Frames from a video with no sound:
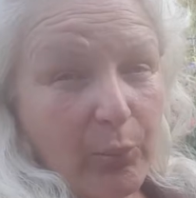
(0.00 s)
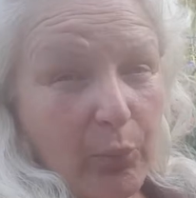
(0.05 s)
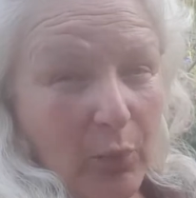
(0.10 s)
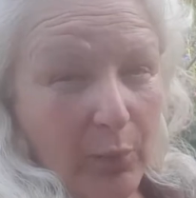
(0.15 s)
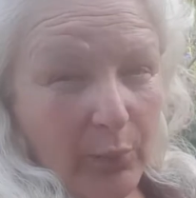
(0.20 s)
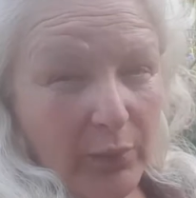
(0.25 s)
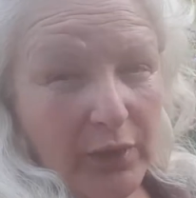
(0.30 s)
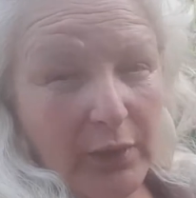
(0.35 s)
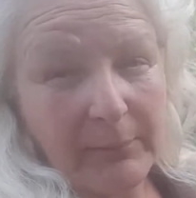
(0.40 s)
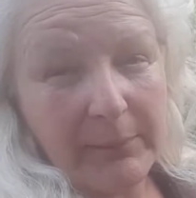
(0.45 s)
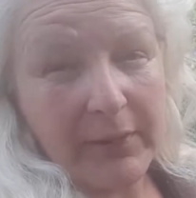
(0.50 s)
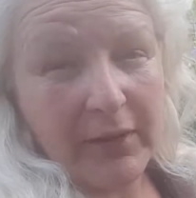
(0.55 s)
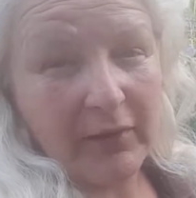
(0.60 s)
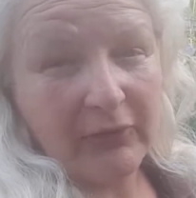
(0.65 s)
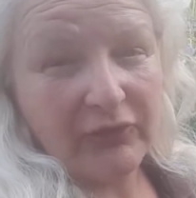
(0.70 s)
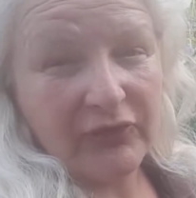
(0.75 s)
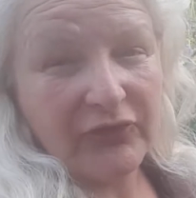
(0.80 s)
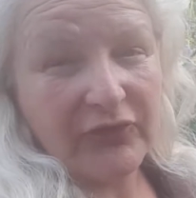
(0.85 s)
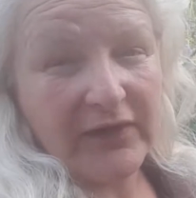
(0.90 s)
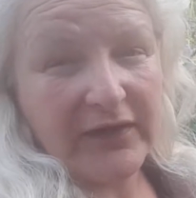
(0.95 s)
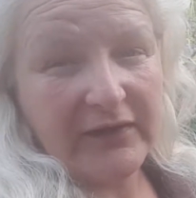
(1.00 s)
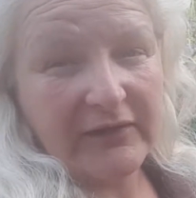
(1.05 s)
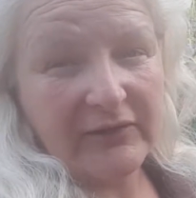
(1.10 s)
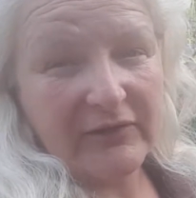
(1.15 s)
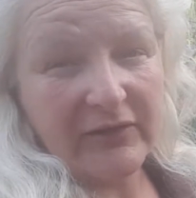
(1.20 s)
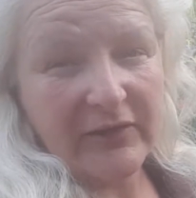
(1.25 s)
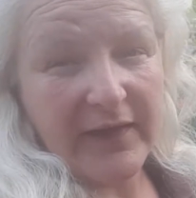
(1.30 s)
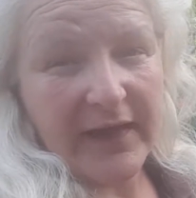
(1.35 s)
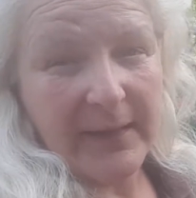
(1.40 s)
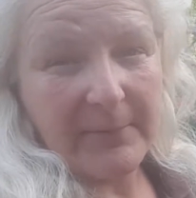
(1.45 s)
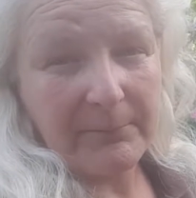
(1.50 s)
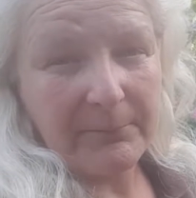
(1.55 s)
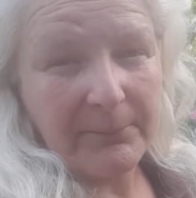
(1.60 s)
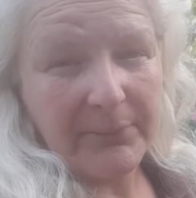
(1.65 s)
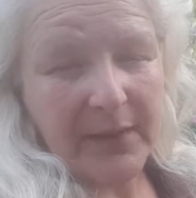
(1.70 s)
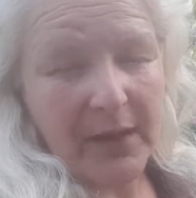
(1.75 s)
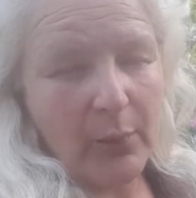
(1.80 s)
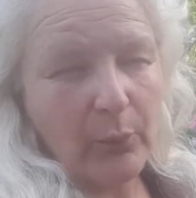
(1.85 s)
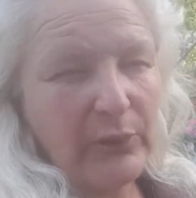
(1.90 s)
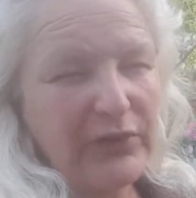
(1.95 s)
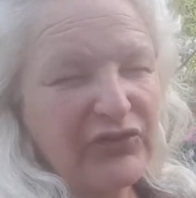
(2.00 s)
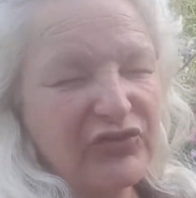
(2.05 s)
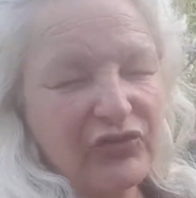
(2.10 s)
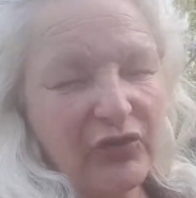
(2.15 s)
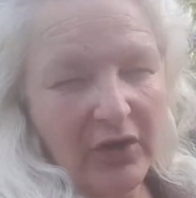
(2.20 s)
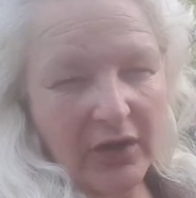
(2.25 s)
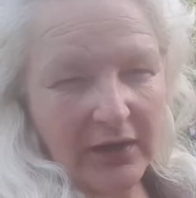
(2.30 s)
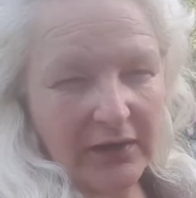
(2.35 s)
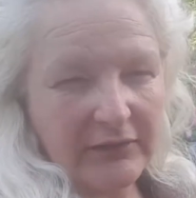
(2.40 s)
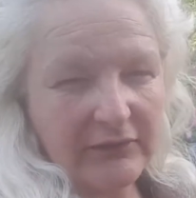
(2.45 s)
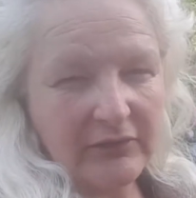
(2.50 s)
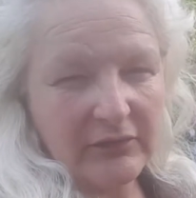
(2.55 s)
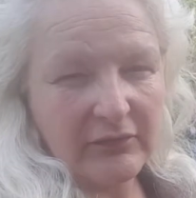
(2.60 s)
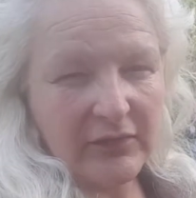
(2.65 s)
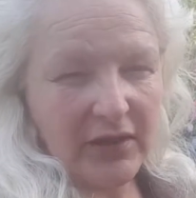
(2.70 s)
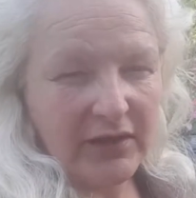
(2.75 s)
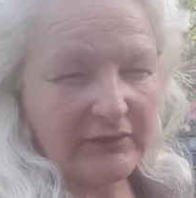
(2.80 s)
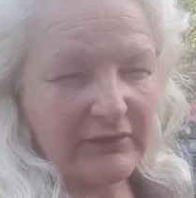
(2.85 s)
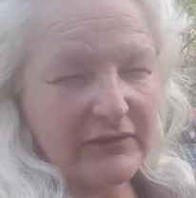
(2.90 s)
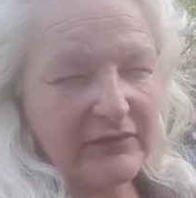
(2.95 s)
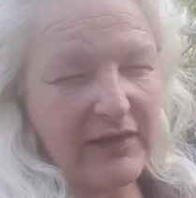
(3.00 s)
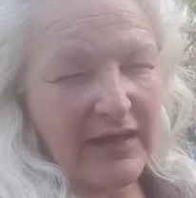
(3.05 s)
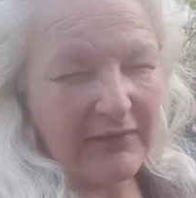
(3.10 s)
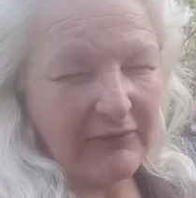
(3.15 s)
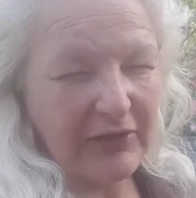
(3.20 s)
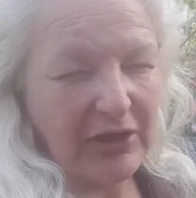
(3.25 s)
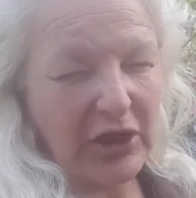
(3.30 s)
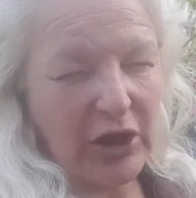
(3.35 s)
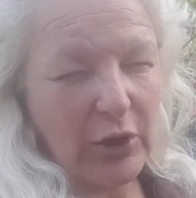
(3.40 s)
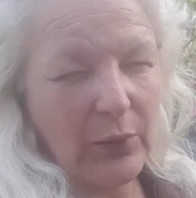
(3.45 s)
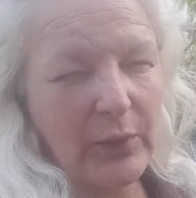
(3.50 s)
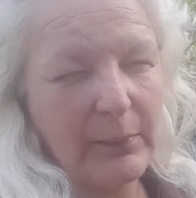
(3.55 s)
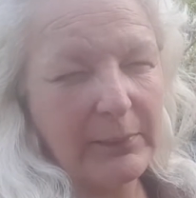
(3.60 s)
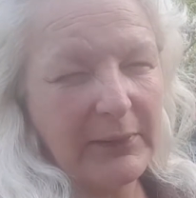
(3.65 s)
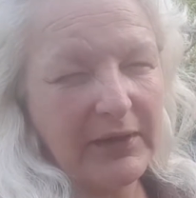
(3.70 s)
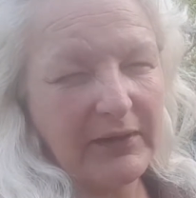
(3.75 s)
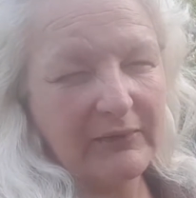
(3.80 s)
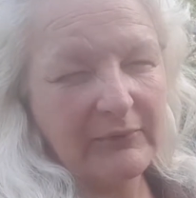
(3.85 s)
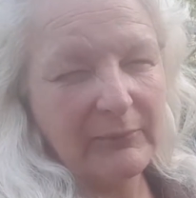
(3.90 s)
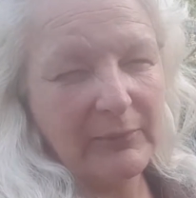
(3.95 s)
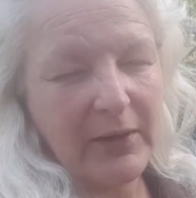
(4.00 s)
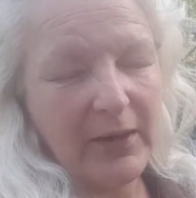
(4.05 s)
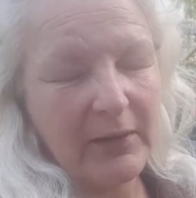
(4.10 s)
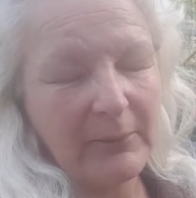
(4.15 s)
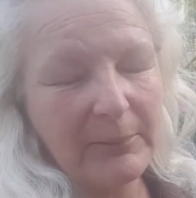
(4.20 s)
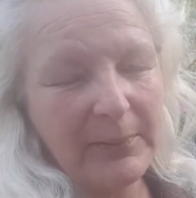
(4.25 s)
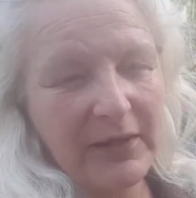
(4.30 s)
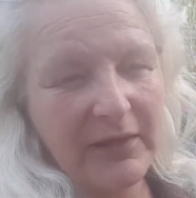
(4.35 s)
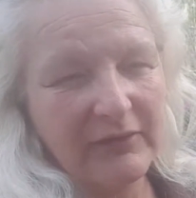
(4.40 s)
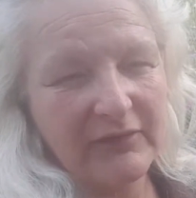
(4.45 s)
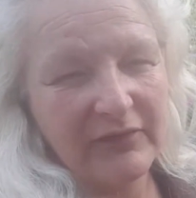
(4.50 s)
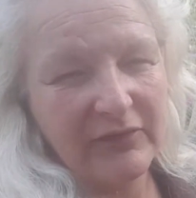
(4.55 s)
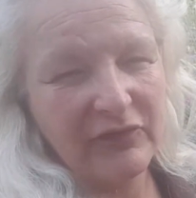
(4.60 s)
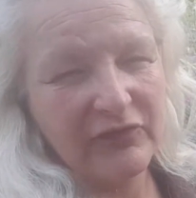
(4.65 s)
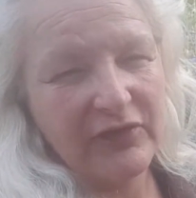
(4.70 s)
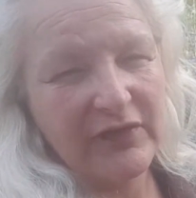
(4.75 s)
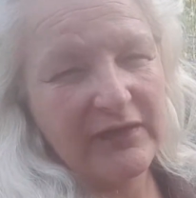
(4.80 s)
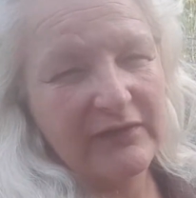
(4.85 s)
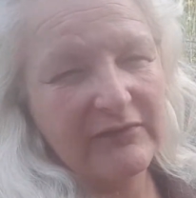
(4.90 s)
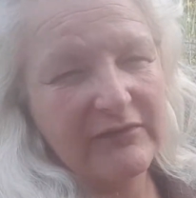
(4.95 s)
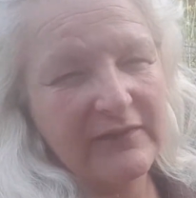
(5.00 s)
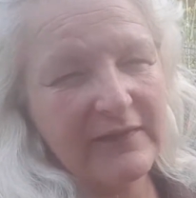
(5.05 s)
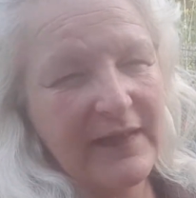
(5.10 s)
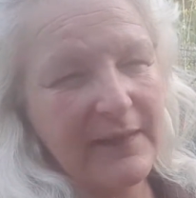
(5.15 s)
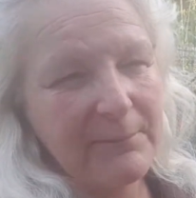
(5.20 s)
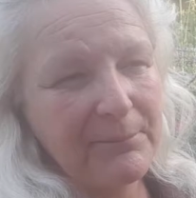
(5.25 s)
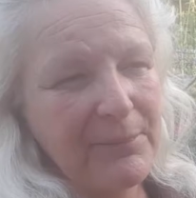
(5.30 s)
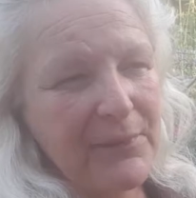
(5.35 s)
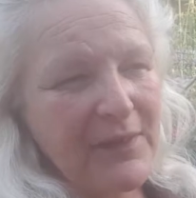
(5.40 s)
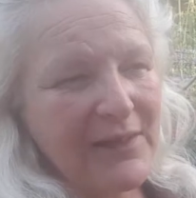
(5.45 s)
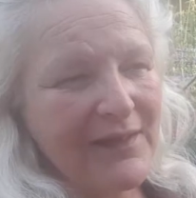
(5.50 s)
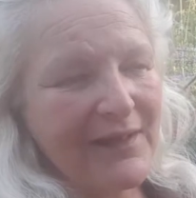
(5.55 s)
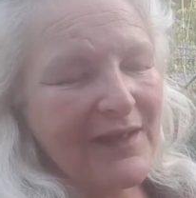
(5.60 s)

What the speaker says: We were going to plant straight into them, and we tried. I did have a go at planting straight into them.